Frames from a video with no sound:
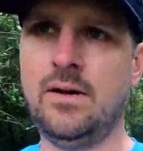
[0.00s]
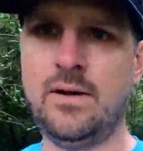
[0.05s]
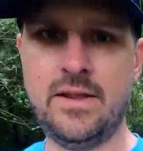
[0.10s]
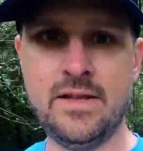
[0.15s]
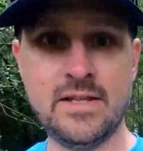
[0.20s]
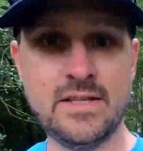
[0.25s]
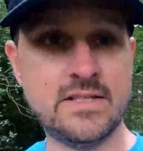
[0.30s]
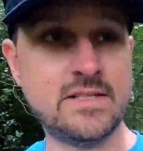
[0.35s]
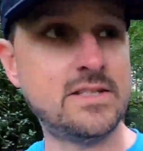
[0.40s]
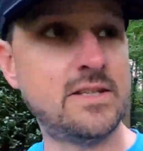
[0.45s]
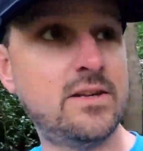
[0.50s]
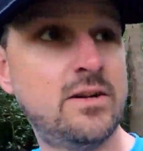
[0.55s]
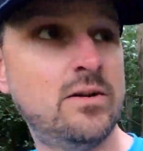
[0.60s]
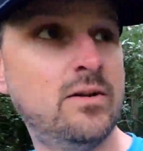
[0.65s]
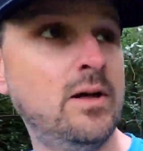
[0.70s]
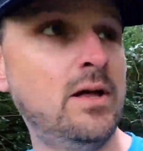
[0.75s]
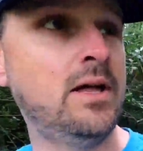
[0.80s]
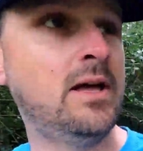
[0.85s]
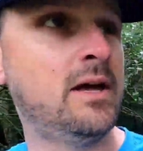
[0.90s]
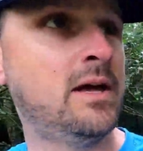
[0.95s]
I think that's a
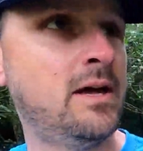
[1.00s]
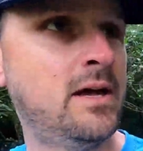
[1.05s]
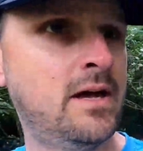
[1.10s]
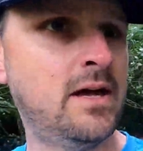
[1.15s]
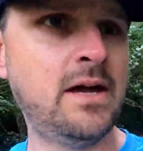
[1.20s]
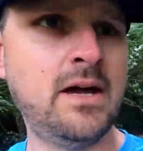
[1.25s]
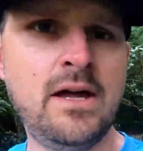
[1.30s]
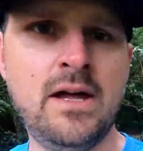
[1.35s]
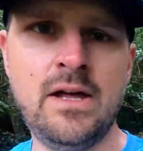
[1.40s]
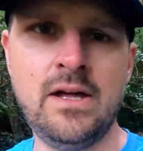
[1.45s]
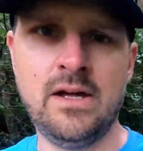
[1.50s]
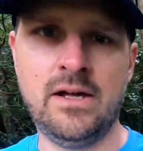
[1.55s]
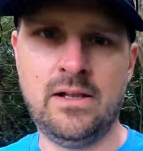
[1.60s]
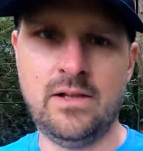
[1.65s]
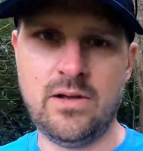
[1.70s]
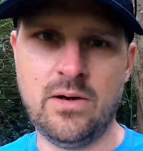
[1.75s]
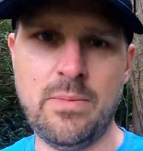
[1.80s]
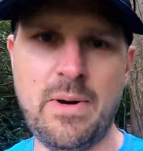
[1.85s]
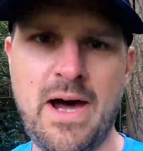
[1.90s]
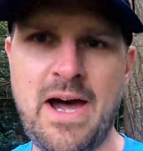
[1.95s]
little
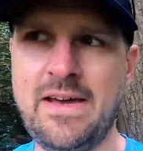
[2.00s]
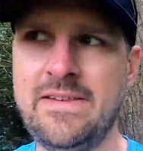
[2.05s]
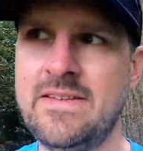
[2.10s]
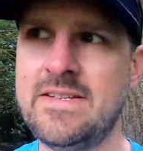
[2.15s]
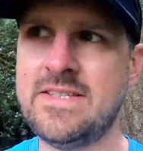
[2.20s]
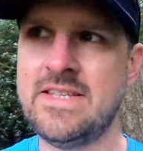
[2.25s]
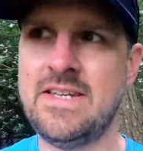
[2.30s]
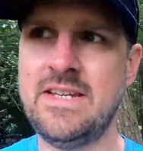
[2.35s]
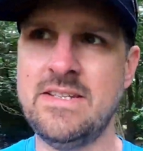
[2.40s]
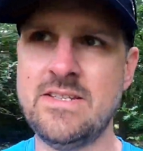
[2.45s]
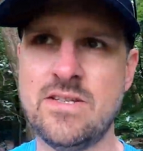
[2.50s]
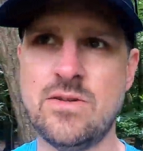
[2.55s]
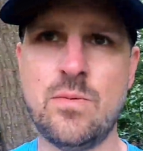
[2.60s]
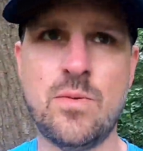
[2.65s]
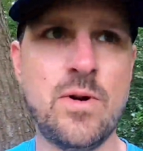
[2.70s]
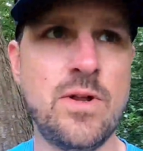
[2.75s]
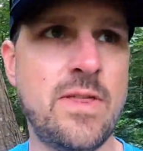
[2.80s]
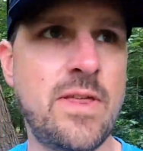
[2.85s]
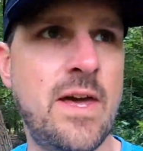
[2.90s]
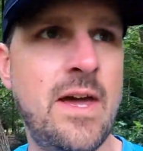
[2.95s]
behind the scenes is
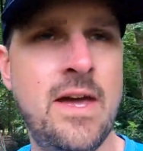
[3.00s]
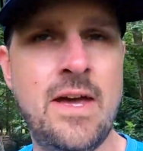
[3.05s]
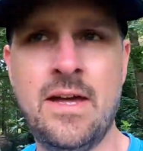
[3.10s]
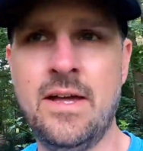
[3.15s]
worth